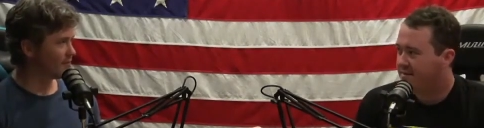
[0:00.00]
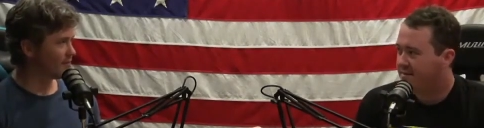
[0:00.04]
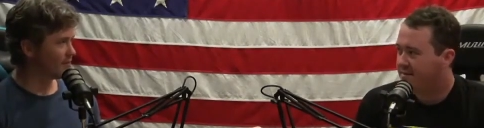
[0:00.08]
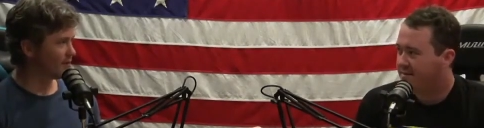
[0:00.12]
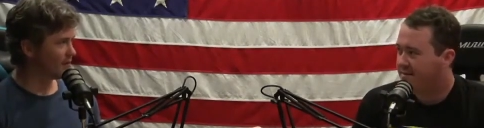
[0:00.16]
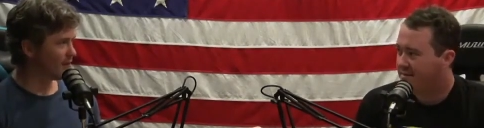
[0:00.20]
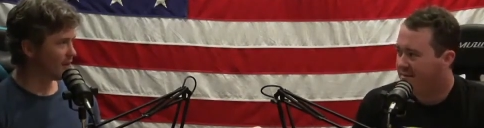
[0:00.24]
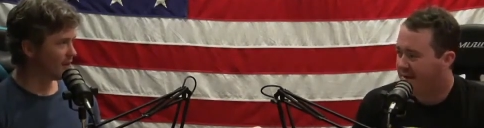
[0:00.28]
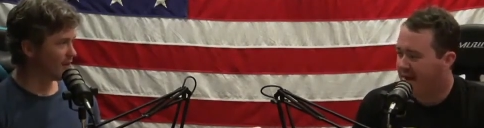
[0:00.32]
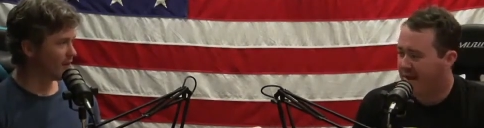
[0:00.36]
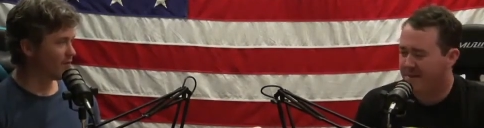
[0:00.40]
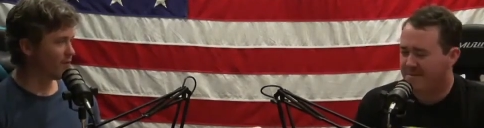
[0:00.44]

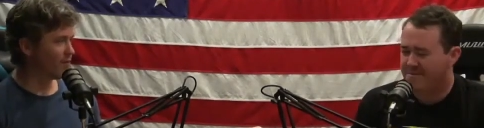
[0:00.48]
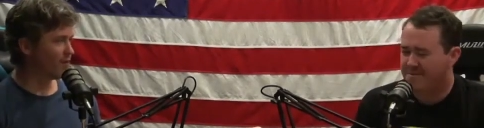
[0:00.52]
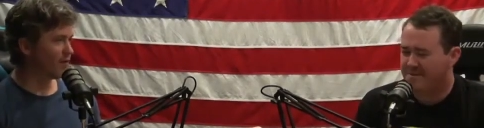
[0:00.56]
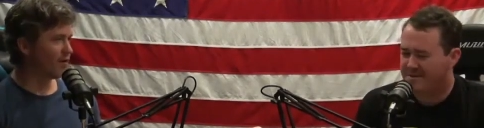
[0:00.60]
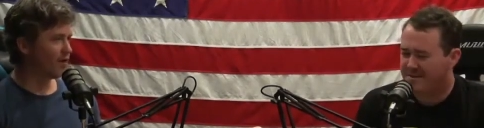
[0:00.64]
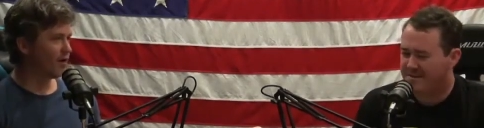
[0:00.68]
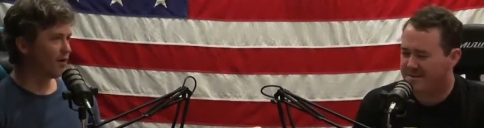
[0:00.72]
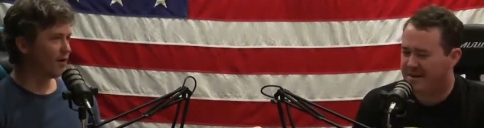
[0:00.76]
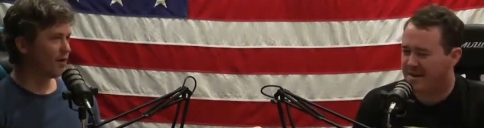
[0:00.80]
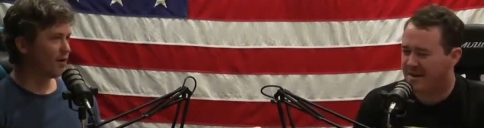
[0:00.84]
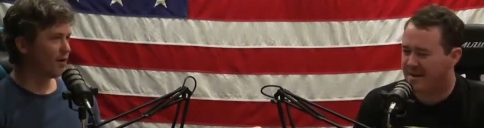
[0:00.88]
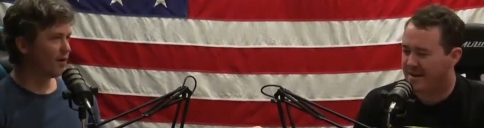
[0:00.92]
Speaker 1: yeah. damn, you're
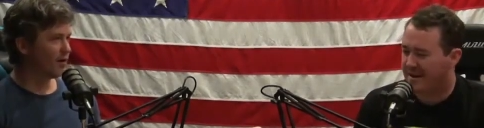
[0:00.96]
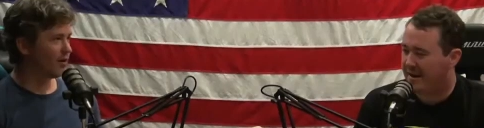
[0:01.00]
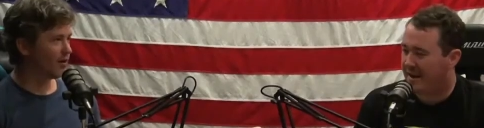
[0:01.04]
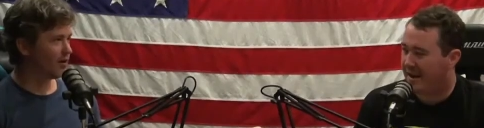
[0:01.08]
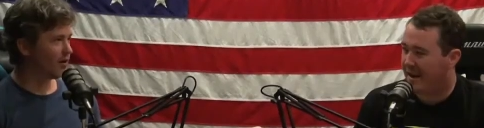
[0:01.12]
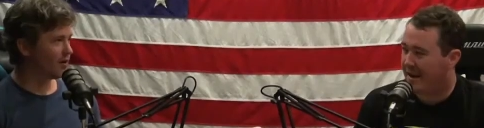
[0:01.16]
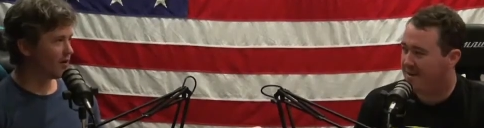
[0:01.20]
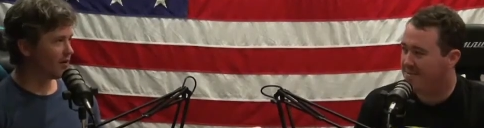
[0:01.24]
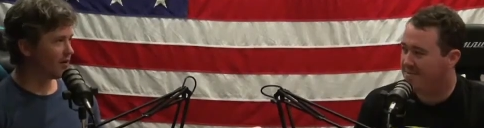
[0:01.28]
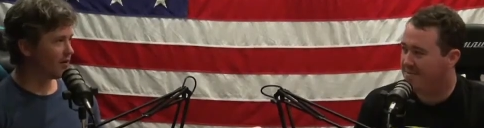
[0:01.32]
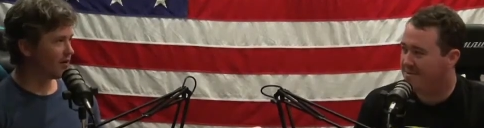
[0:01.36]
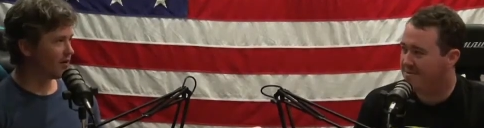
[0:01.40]
sticking a
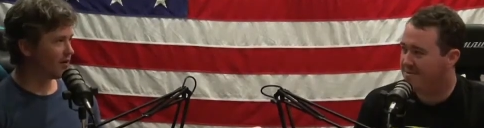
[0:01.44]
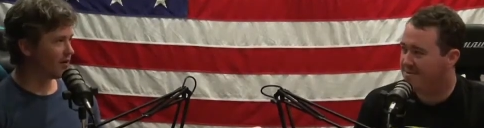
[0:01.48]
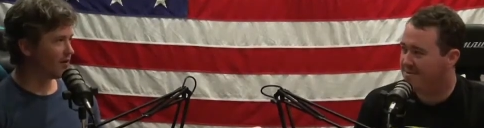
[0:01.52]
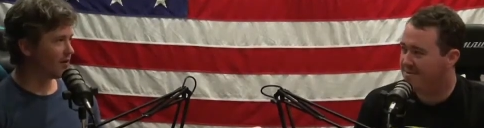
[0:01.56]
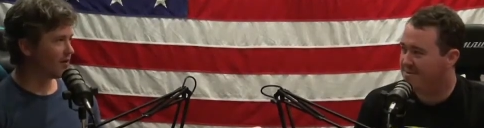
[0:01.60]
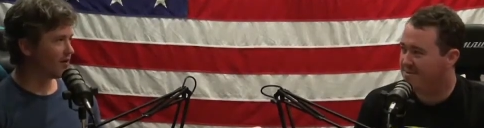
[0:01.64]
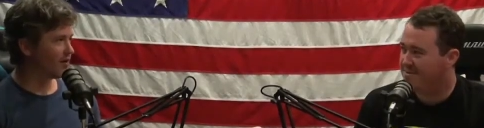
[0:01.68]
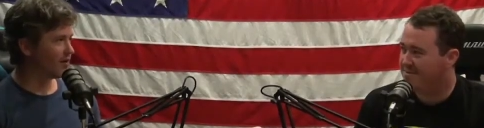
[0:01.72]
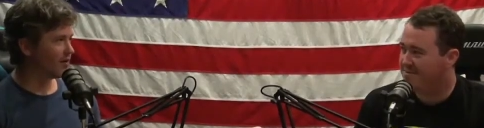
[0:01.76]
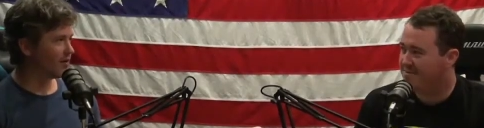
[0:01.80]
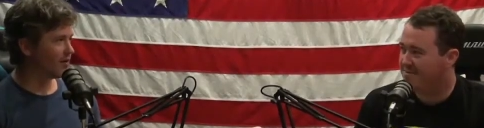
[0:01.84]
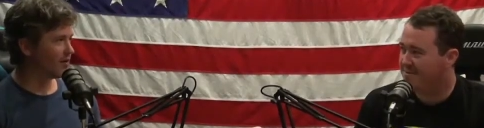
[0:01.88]
camera in this
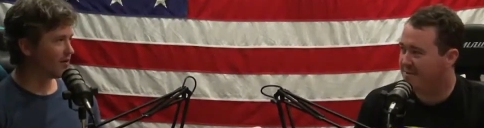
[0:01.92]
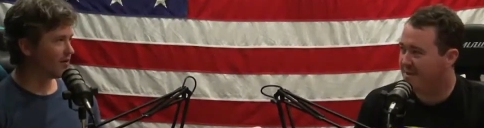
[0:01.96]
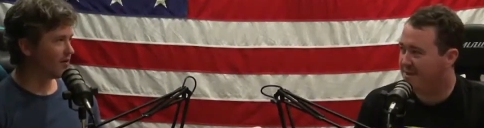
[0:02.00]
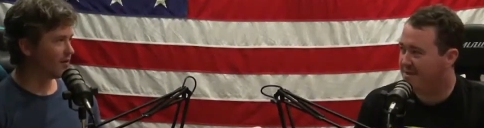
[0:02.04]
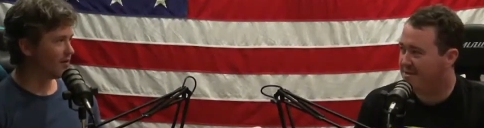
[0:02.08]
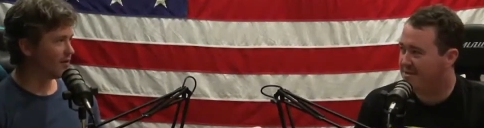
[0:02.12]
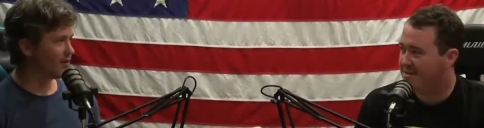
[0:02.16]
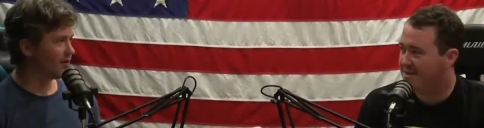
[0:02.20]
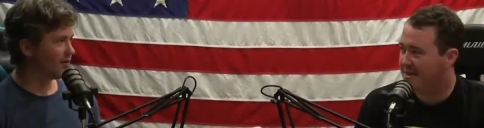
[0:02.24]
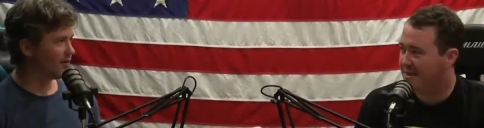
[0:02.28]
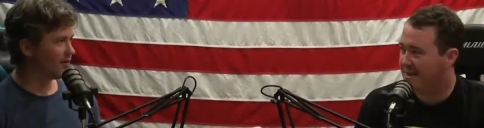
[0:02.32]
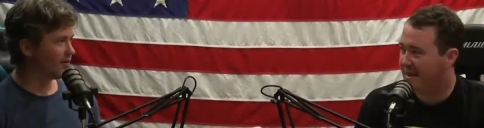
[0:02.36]
dude's
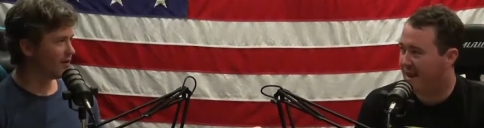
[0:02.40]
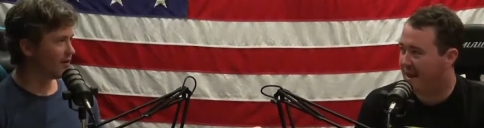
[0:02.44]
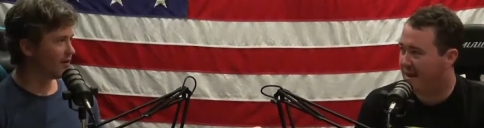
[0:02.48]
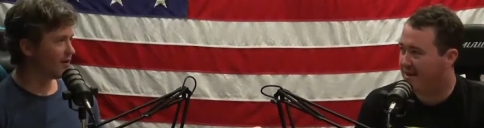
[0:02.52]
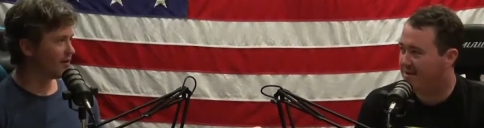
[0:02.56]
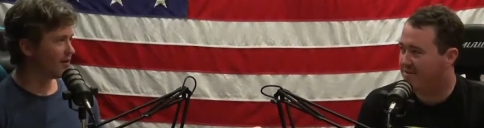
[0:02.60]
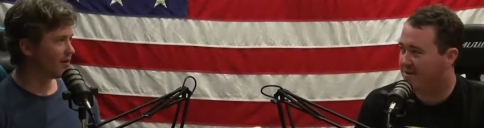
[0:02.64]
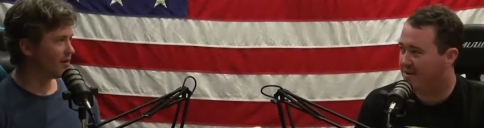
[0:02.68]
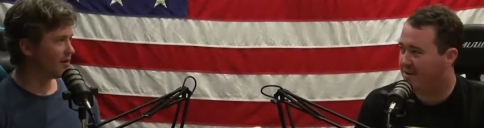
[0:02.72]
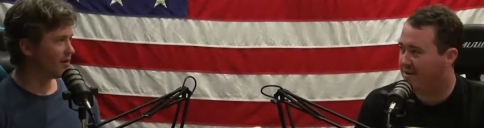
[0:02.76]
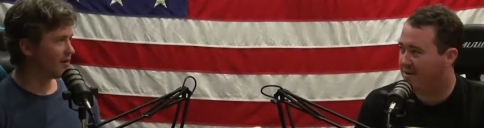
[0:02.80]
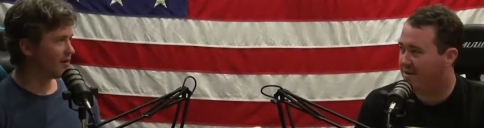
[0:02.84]
face and he
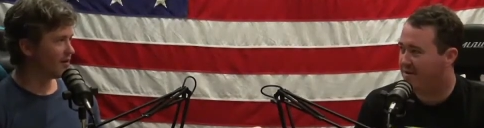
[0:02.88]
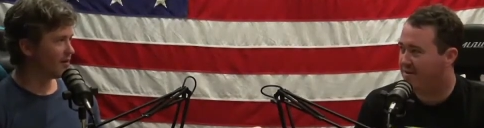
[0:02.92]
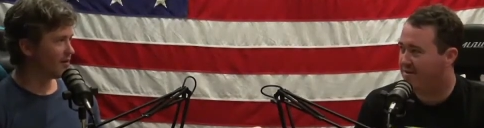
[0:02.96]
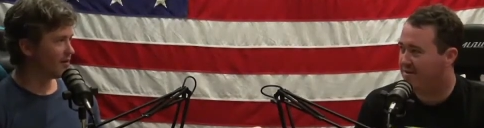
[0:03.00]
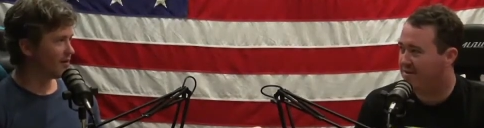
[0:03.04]
can't talk,